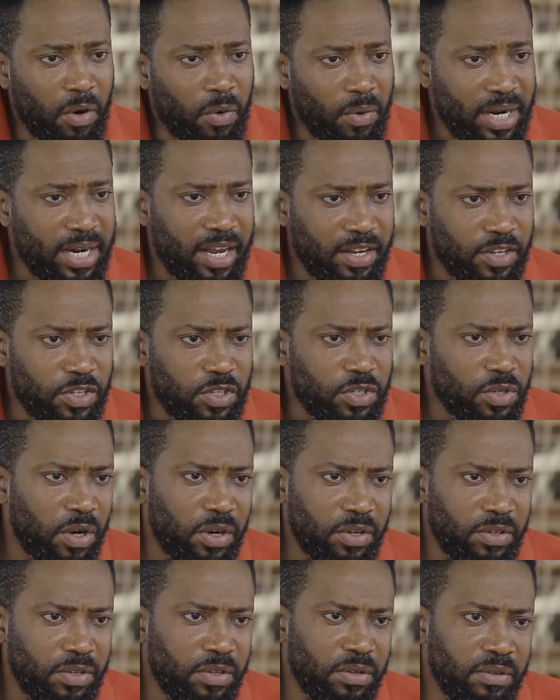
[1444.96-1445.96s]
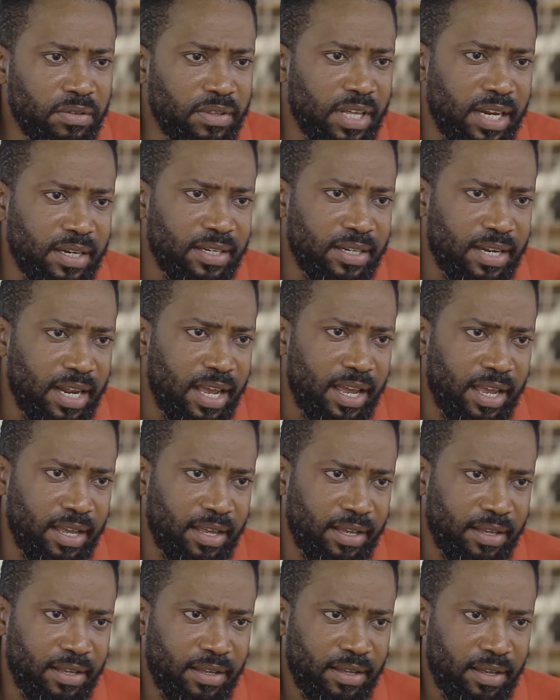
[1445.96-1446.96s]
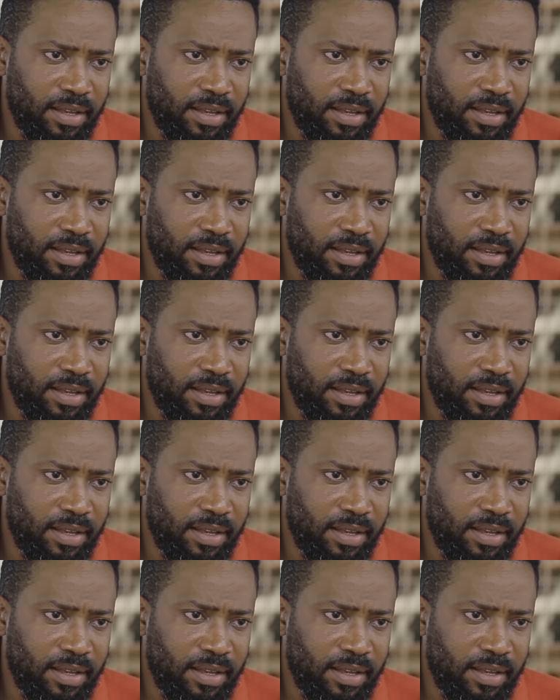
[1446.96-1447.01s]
But when I saw you that day,